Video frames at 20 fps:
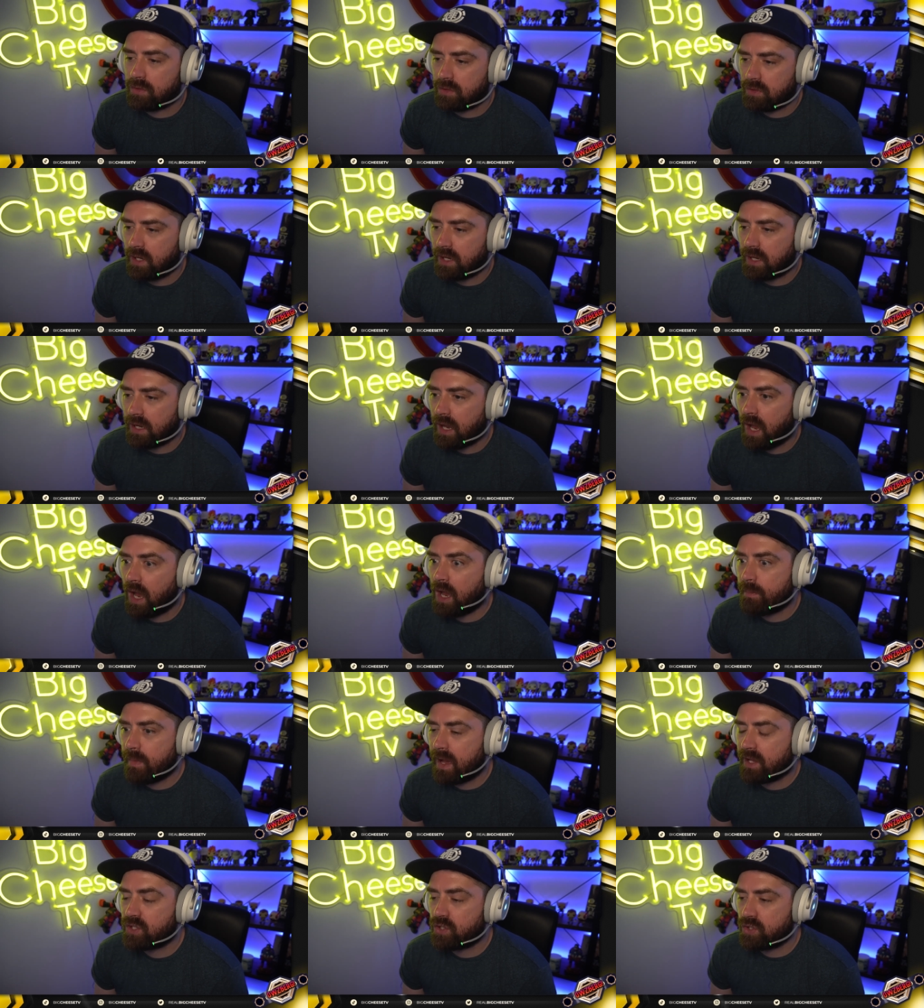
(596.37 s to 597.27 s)
take it, I
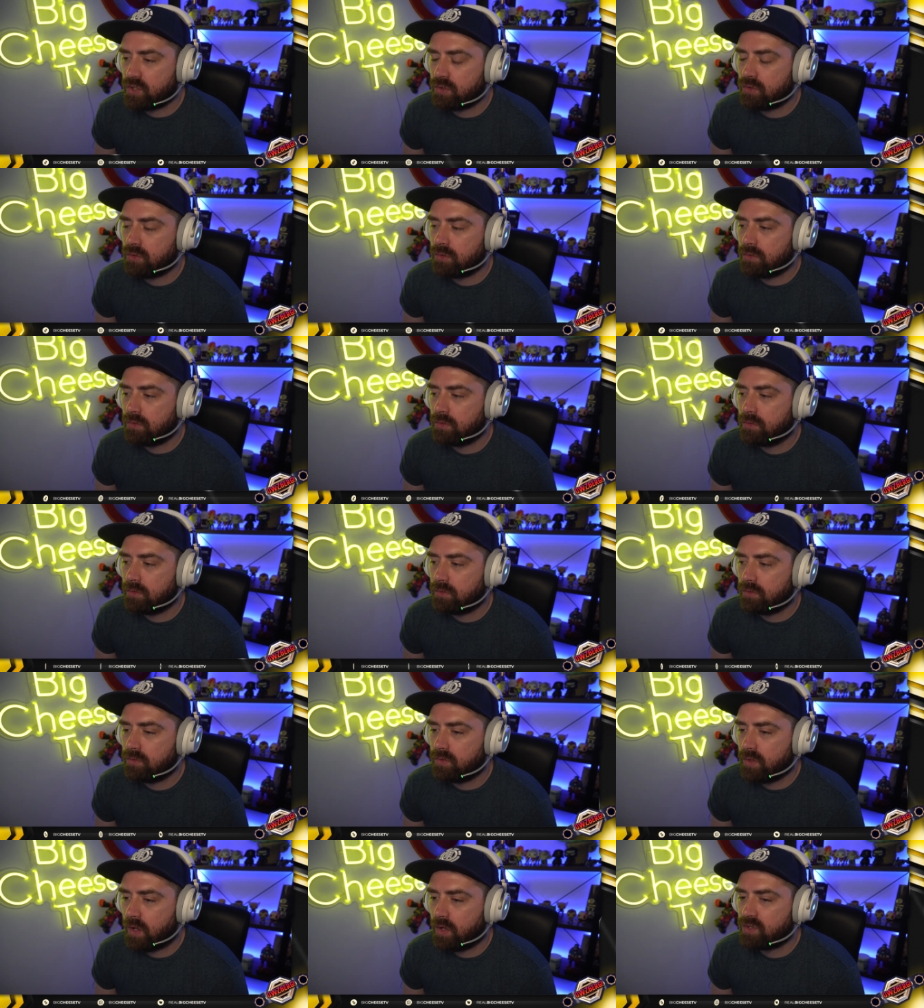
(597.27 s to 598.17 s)
imagine you'll
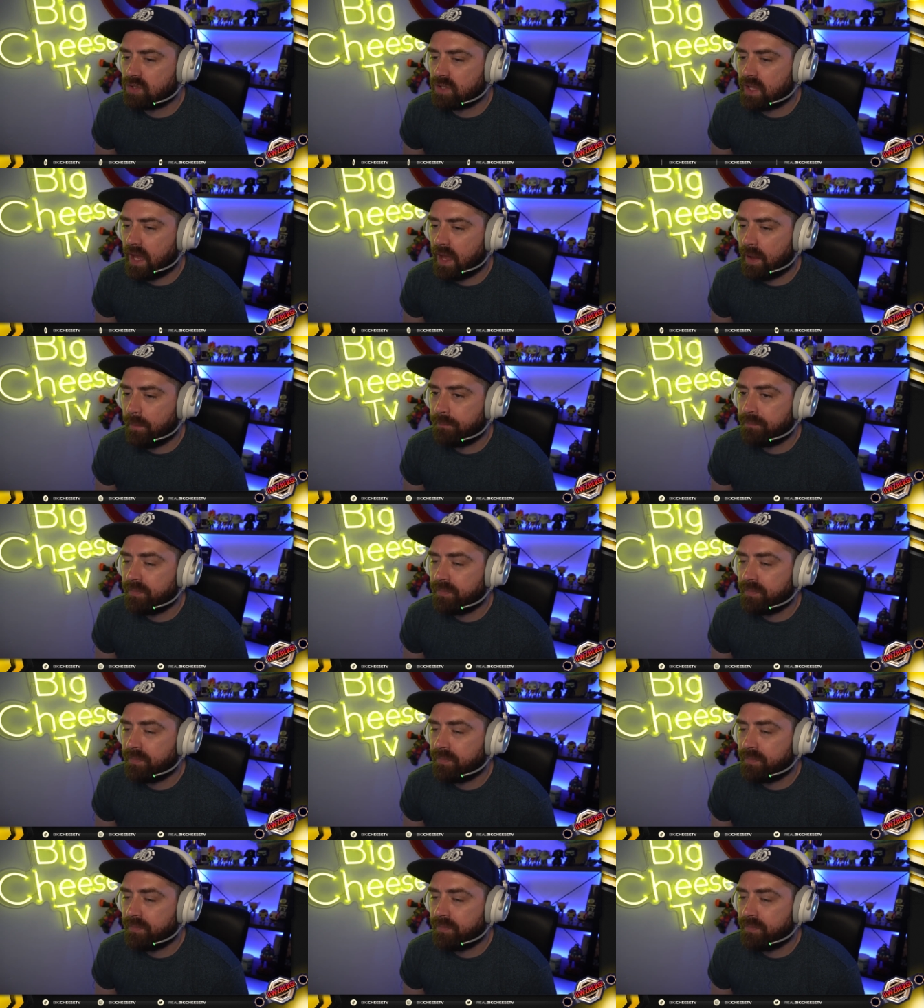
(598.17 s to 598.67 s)
dodge that.